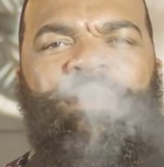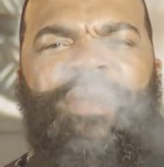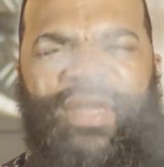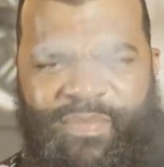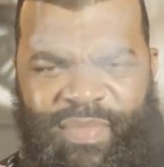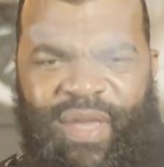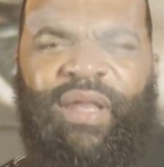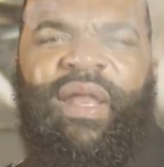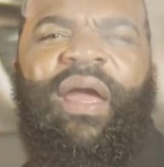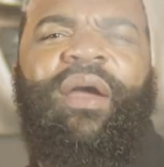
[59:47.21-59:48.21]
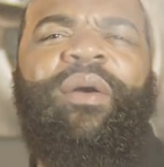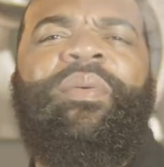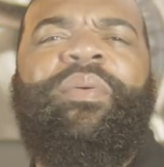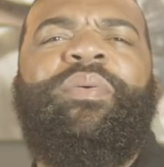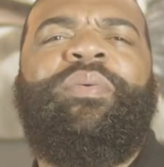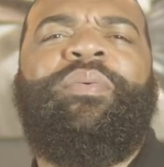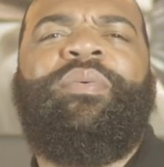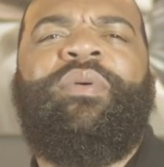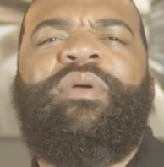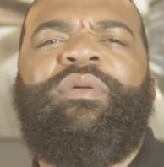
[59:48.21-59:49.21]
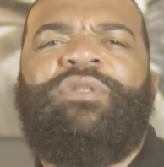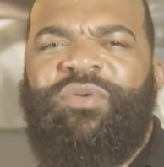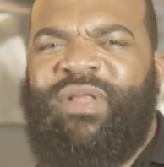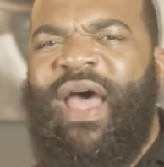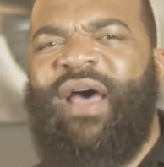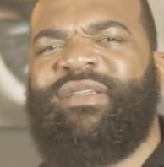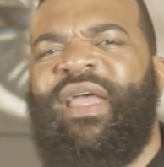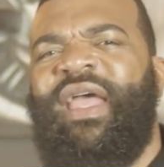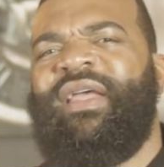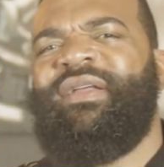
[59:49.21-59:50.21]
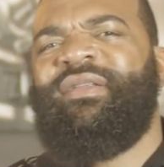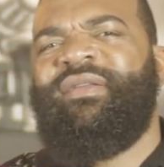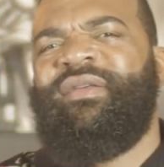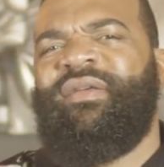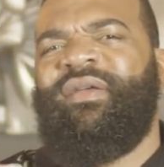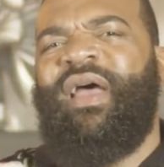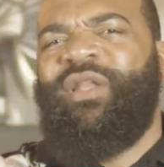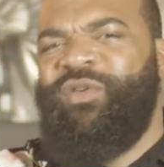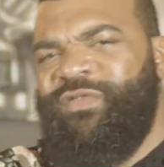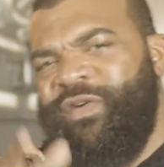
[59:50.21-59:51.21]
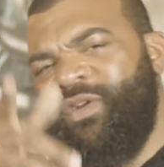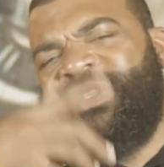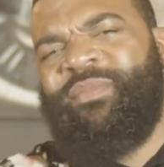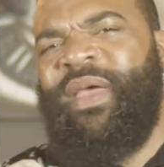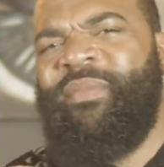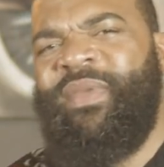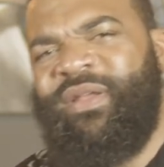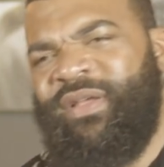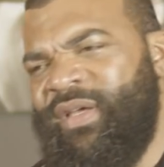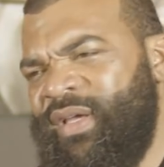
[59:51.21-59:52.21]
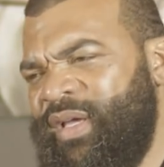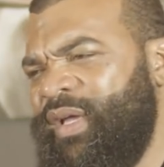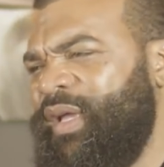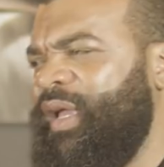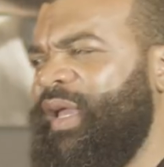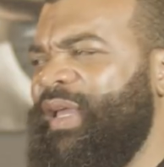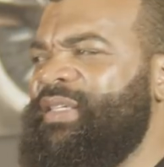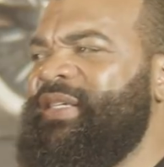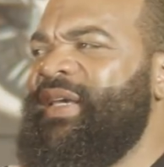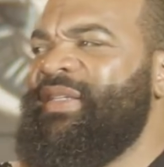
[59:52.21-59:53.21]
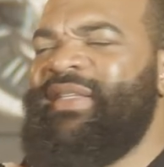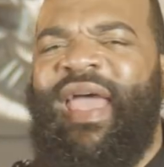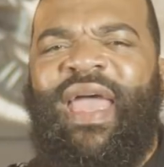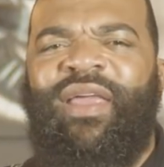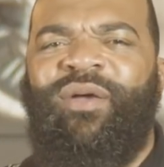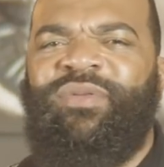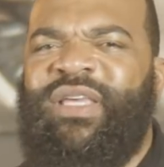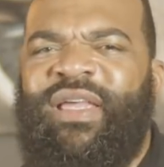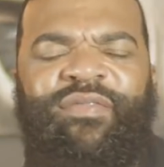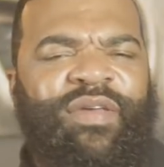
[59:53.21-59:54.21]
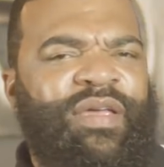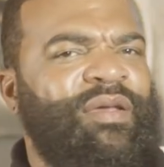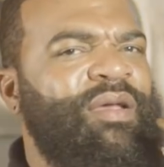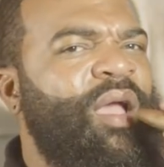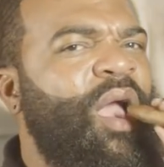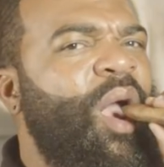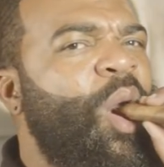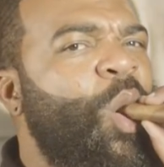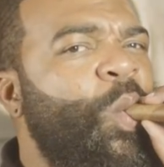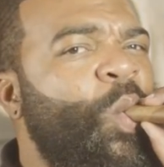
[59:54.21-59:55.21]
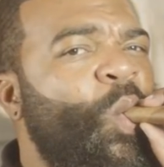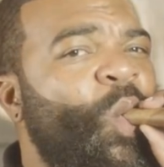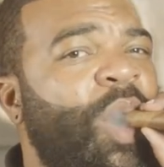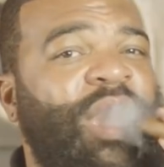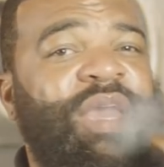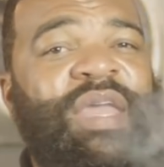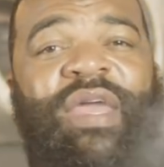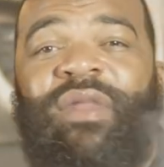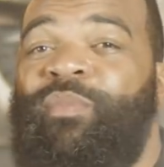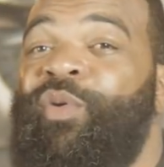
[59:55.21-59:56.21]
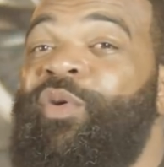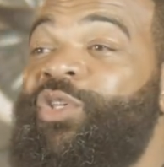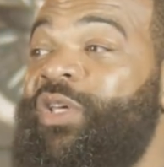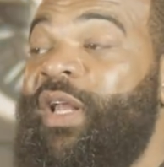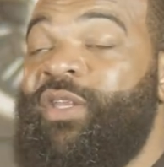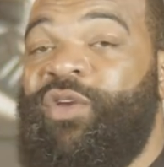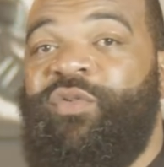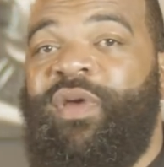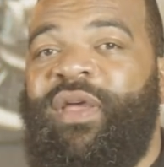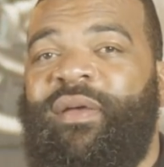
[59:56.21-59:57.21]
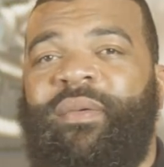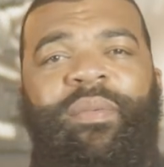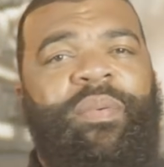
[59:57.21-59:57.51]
He get bigger now. 2008, I do First Amendment. He see his daddy on TV. He hearing the bullshit at the crib.